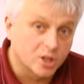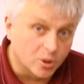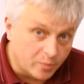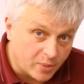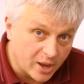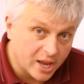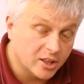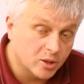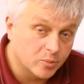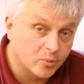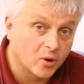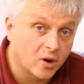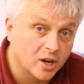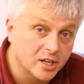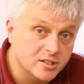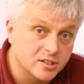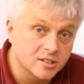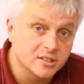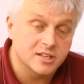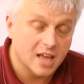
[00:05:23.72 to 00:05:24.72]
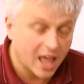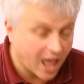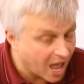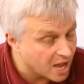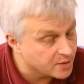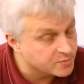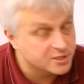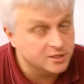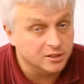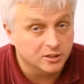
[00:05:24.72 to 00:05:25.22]
Compare the prices,
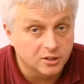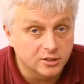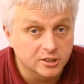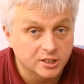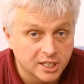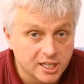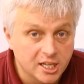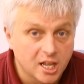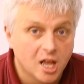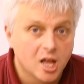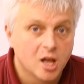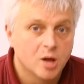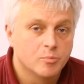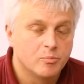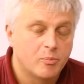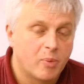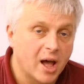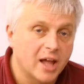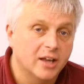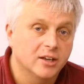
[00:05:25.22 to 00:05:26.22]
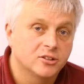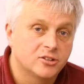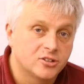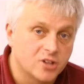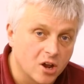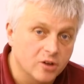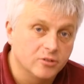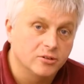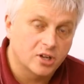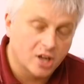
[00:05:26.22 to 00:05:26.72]
absolutely, but
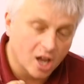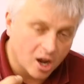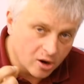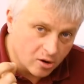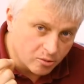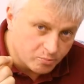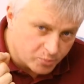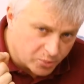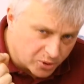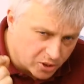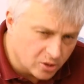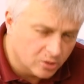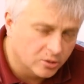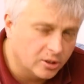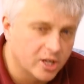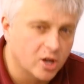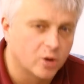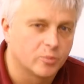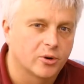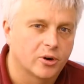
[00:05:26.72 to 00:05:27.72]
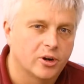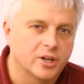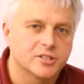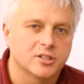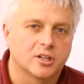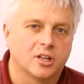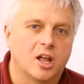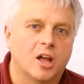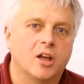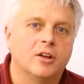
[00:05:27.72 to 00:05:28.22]
don't go purely on
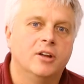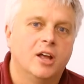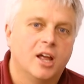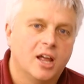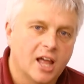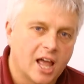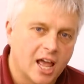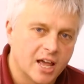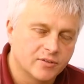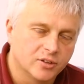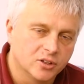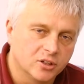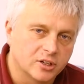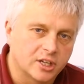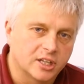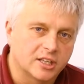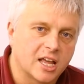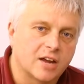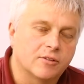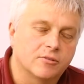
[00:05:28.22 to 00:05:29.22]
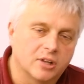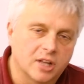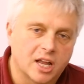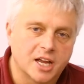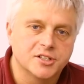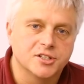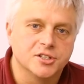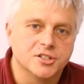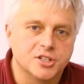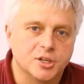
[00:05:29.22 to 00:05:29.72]
price alone. Have a look at that
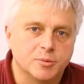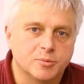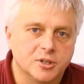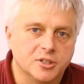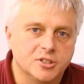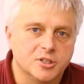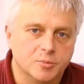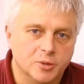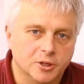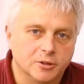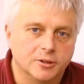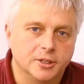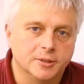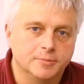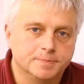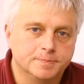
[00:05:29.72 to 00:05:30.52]
relationship that you're building.